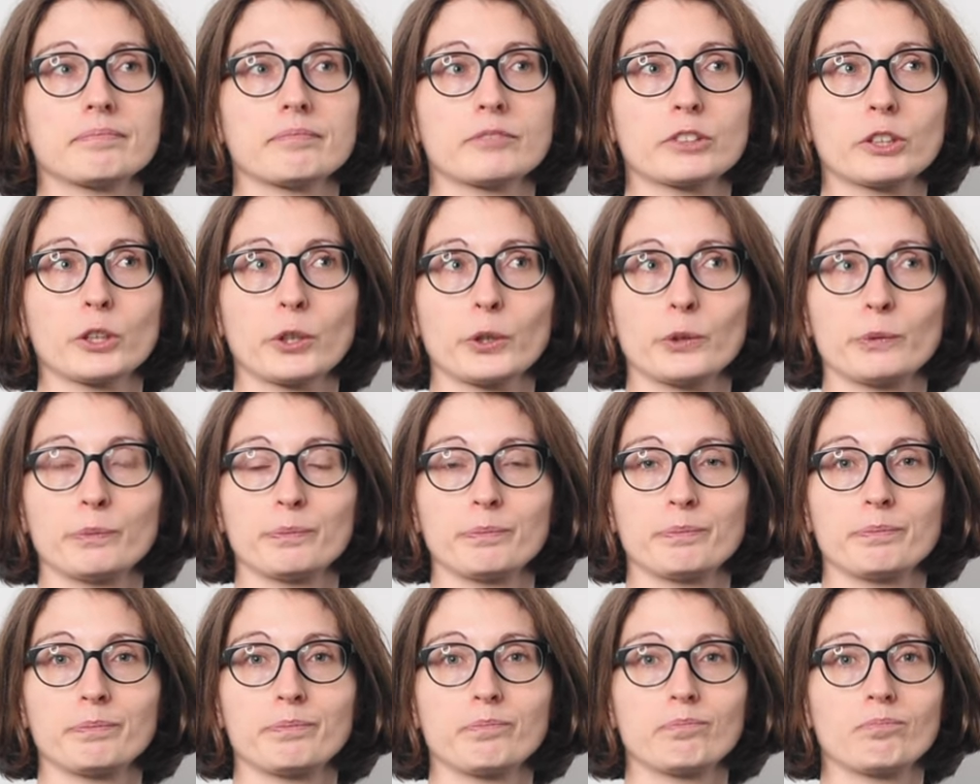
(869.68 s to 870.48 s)
So,
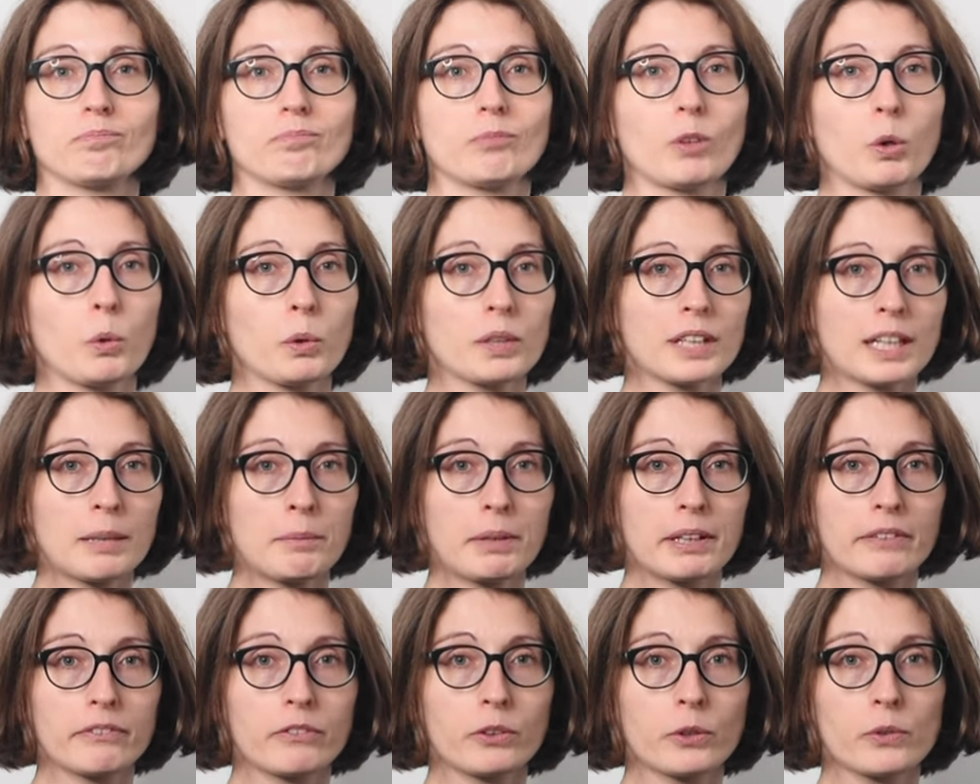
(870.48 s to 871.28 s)
what are
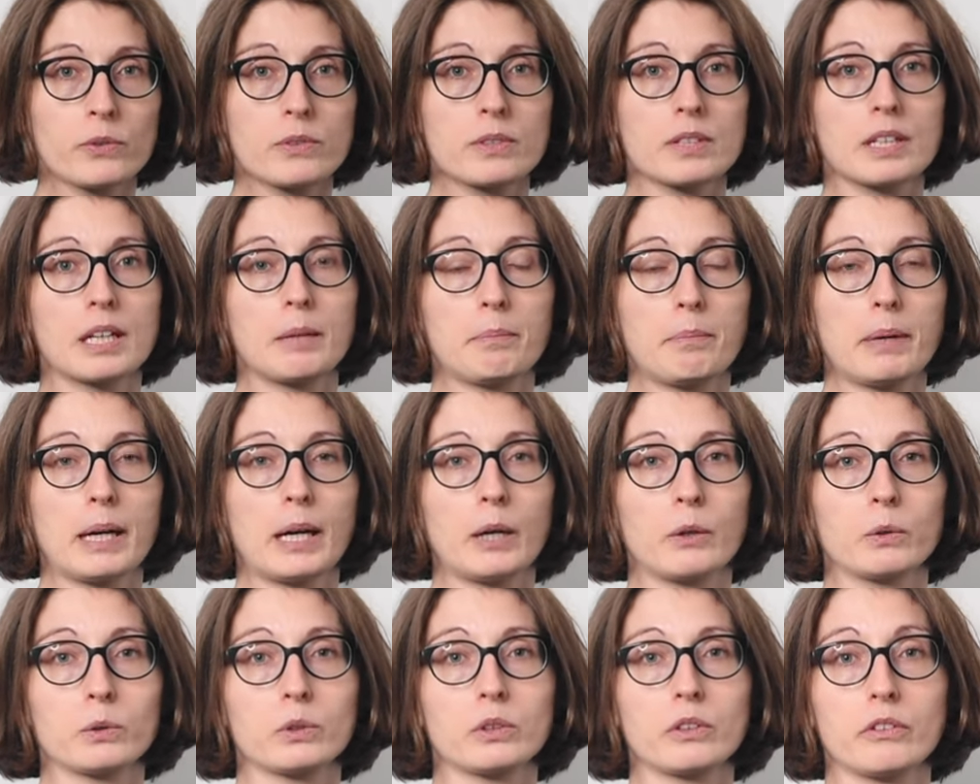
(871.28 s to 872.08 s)
my thoughts
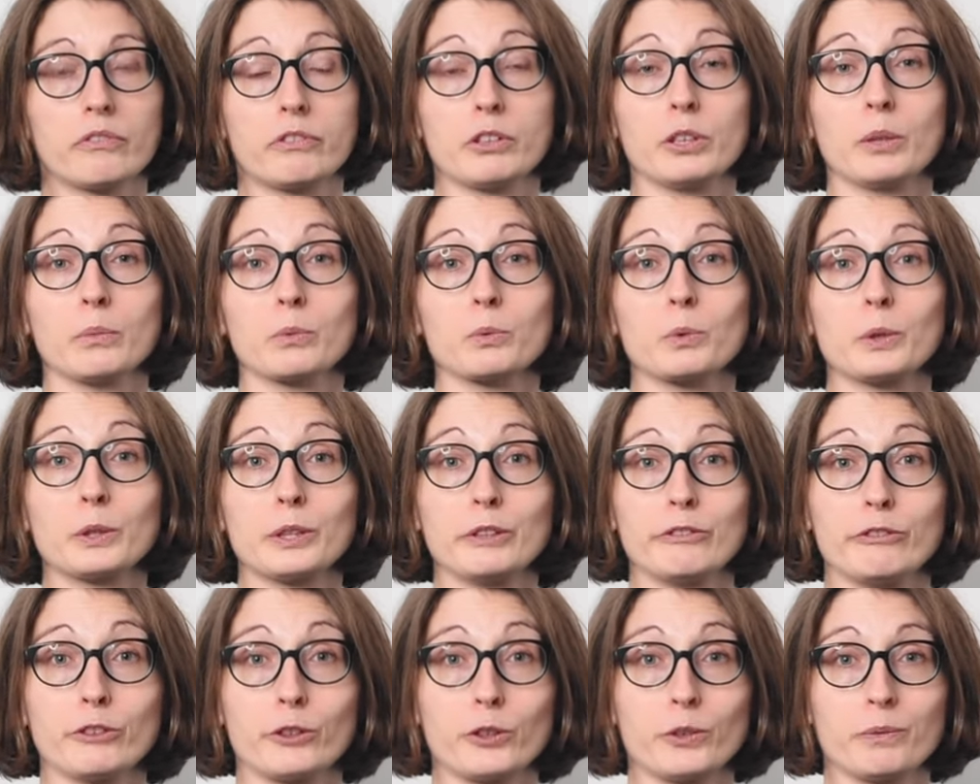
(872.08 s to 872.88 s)
about
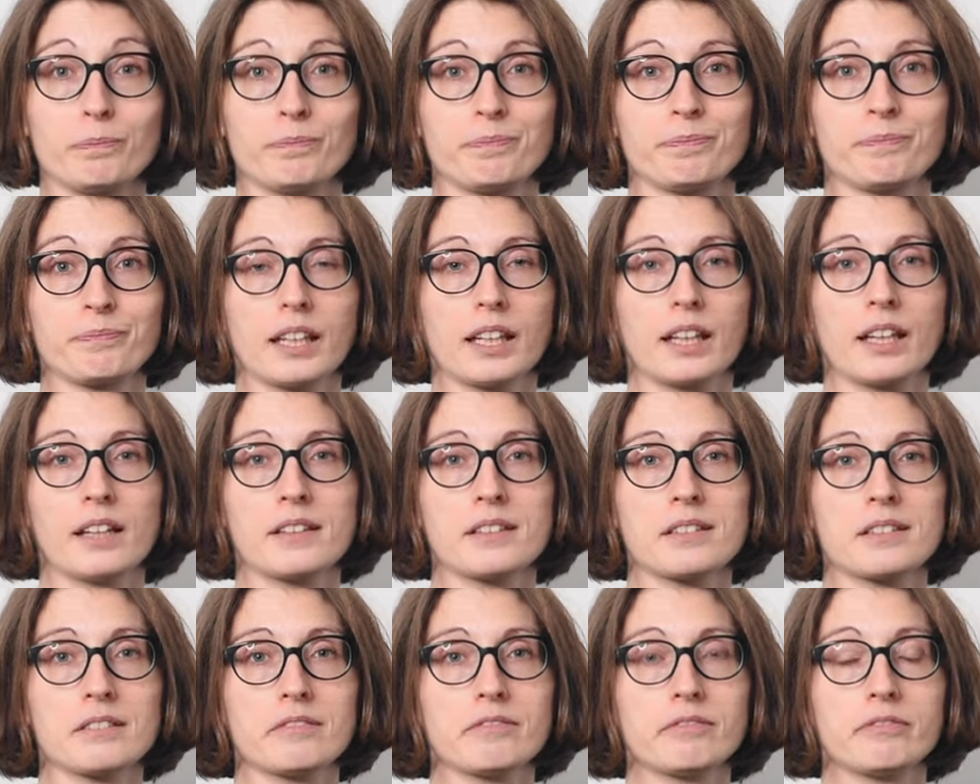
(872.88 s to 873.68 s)
Freedom24?
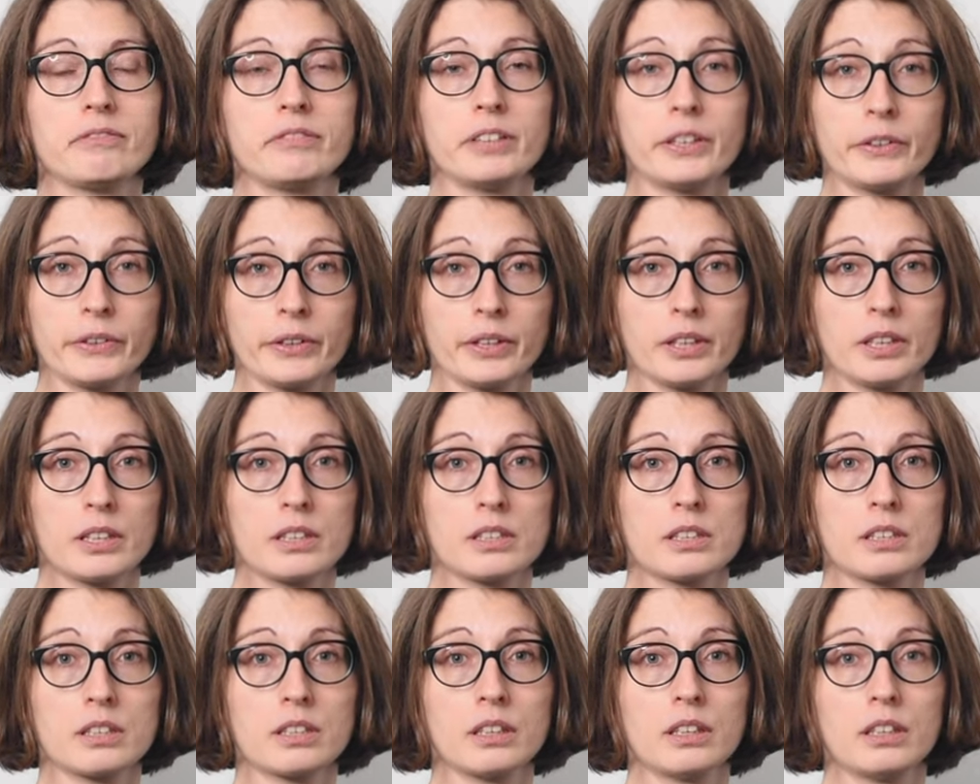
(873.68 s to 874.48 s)
It's a very
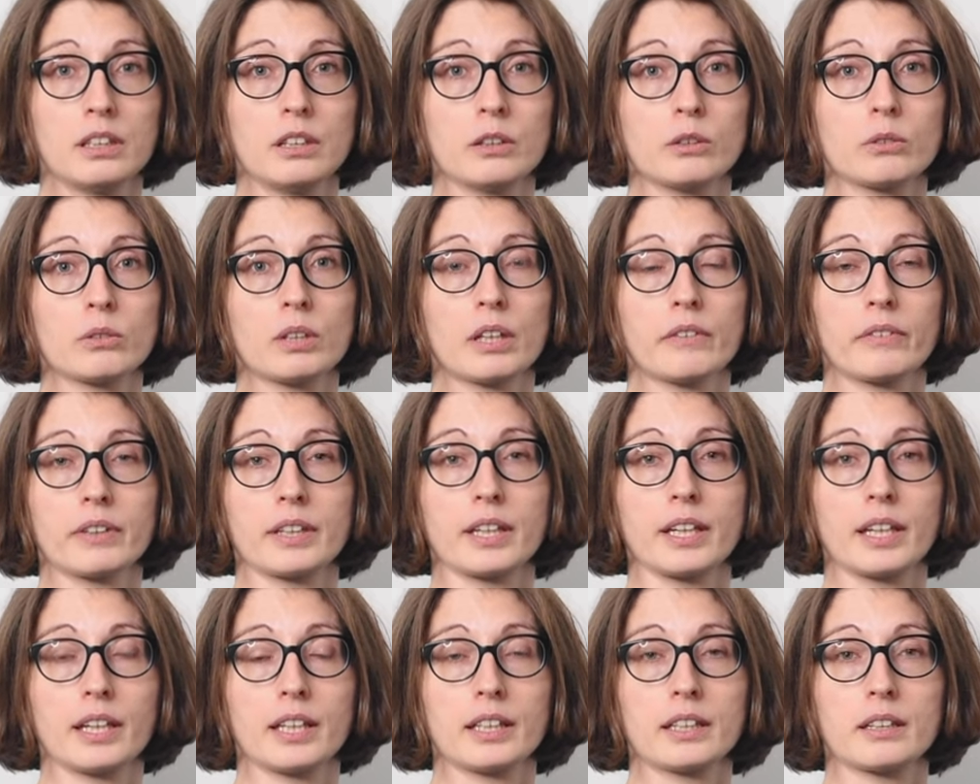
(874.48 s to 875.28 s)
easy to
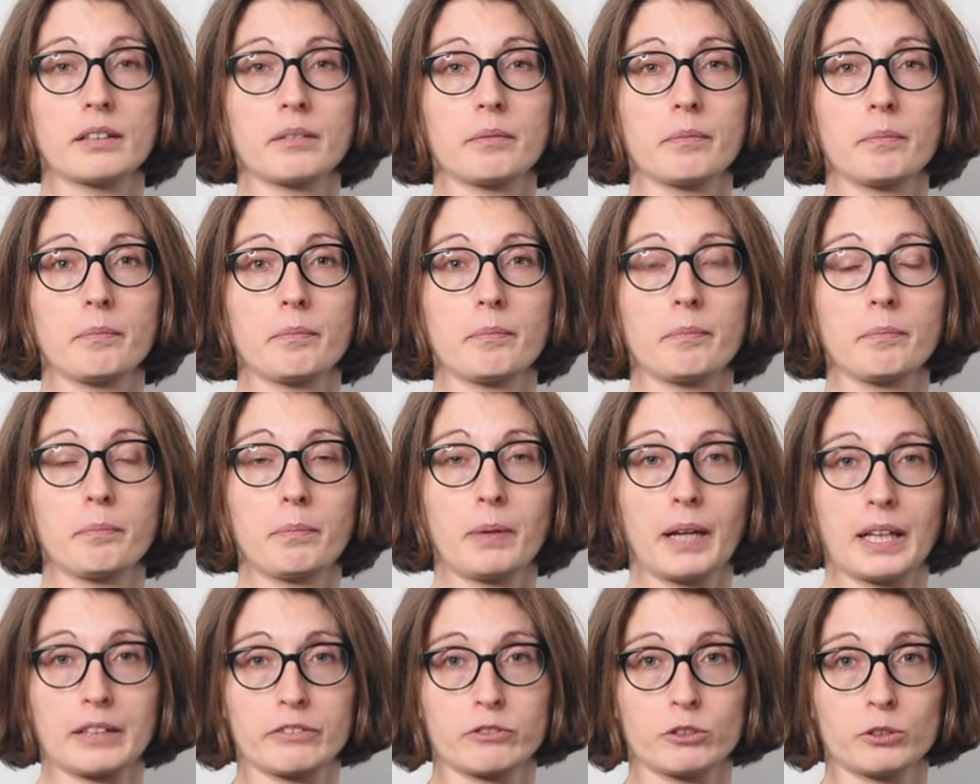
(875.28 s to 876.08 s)
navigate
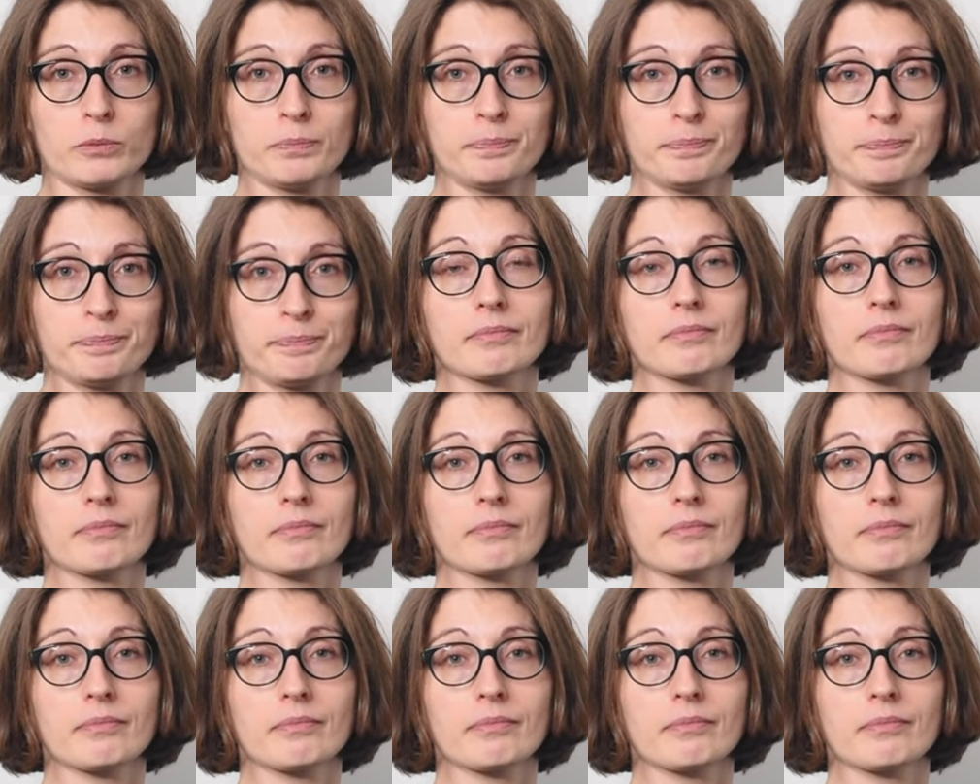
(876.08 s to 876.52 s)
platform.